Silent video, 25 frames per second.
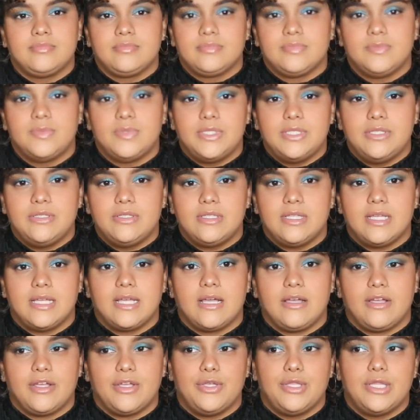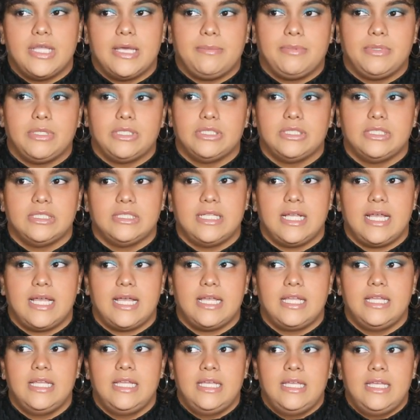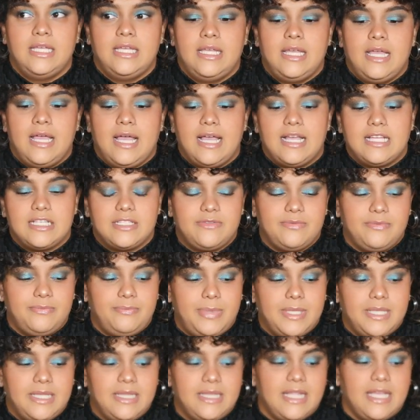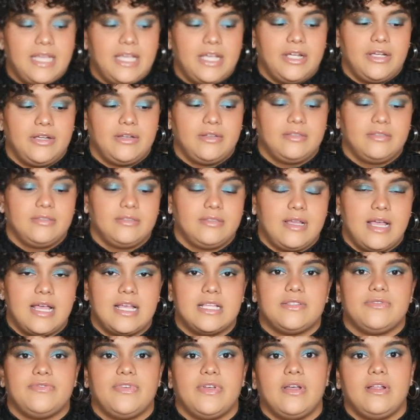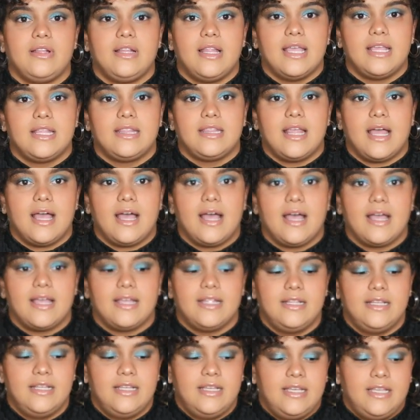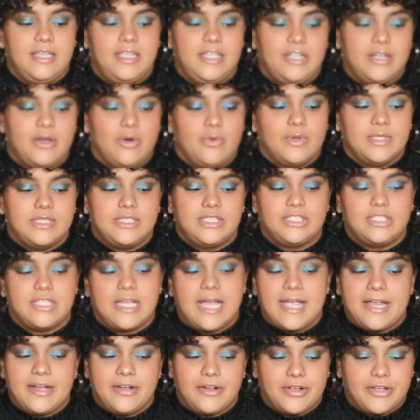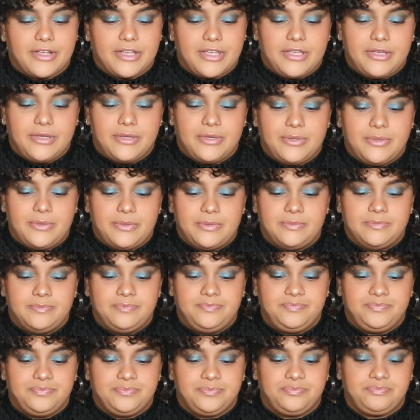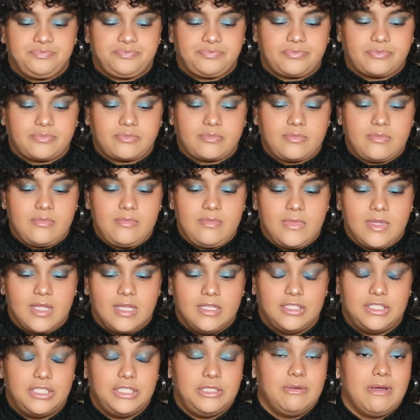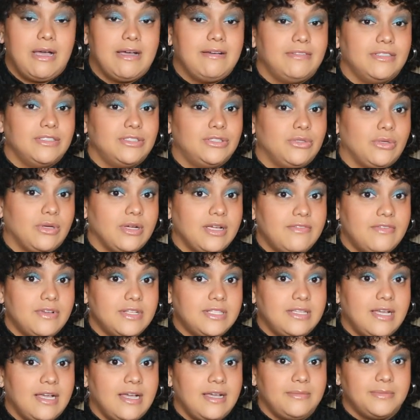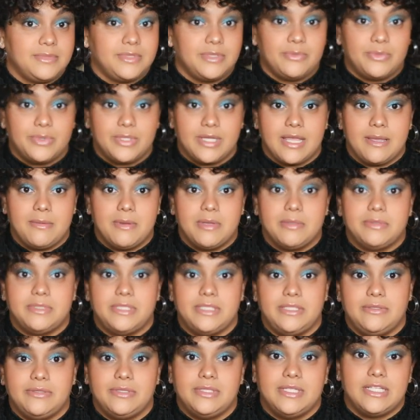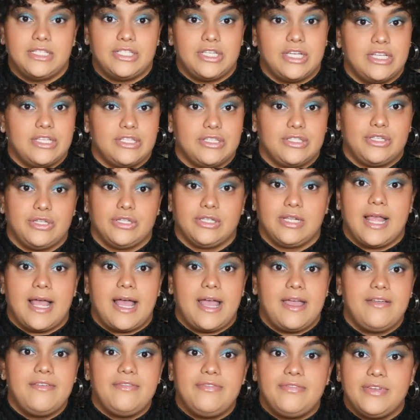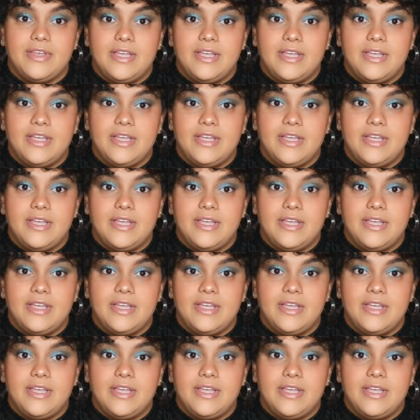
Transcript: What do you think? Are you that person that has been there, has felt like that? You know, which side are you? Do you have a story of a time someone came up to you and they changed your life